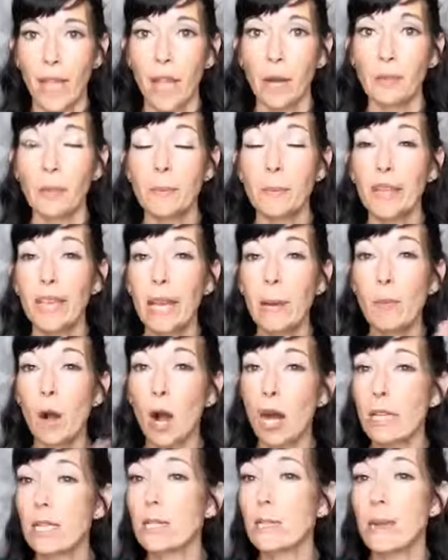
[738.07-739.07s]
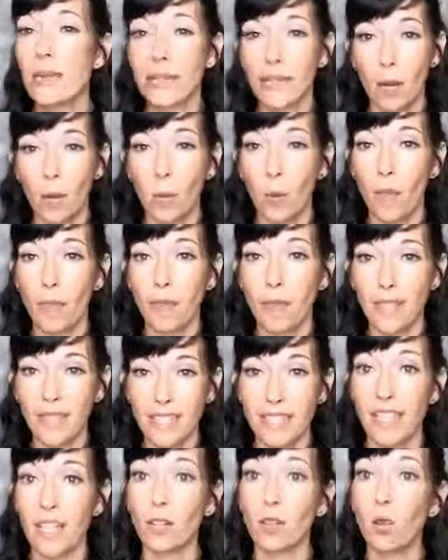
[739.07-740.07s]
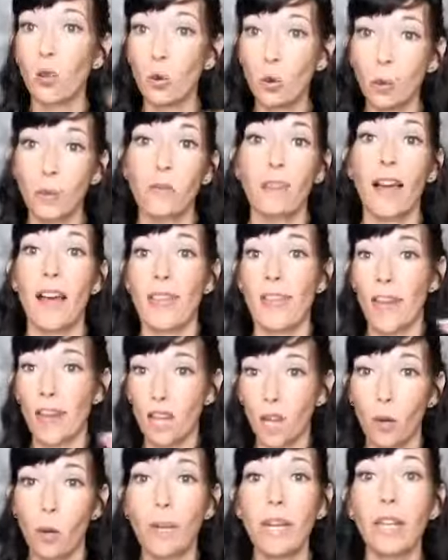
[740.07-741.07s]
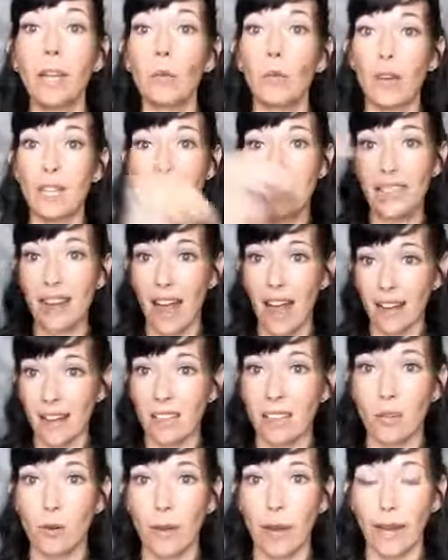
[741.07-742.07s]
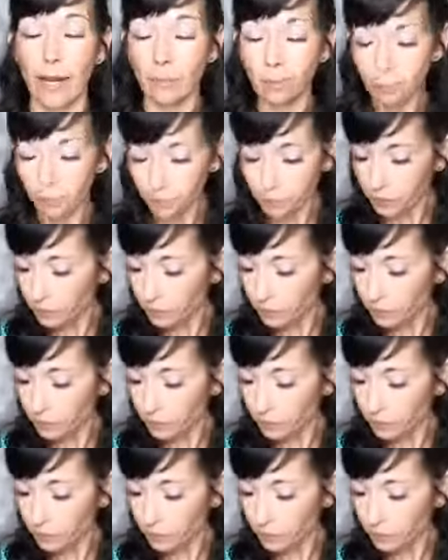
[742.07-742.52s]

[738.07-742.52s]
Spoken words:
And we became awesome at that one thing and said, cool, we've got that going. What's next, okay?